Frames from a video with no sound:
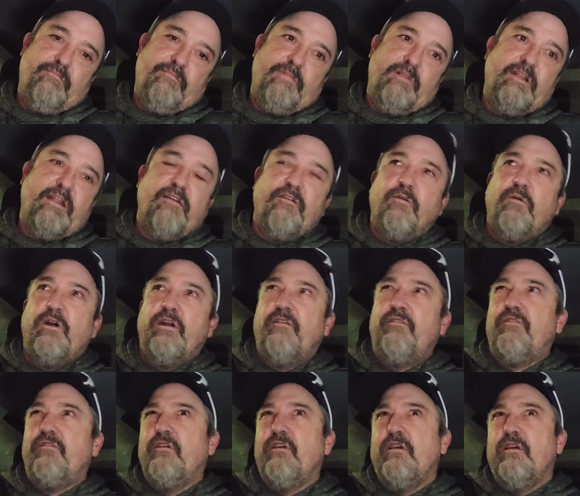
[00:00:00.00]
In other
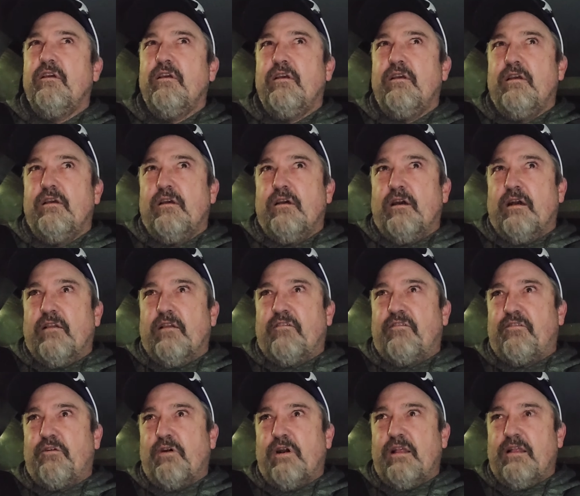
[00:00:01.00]
words, a
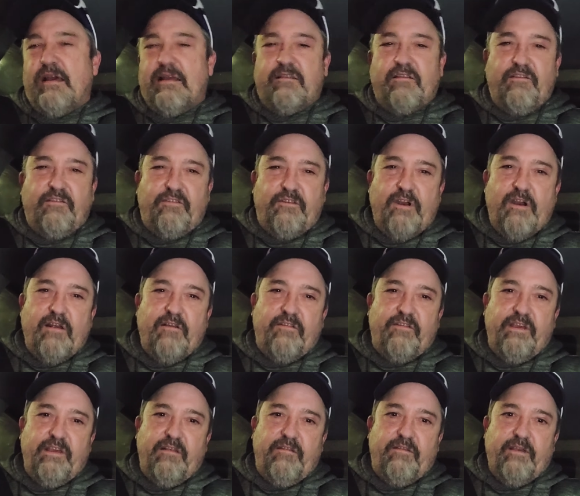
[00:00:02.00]
story like the star seeds,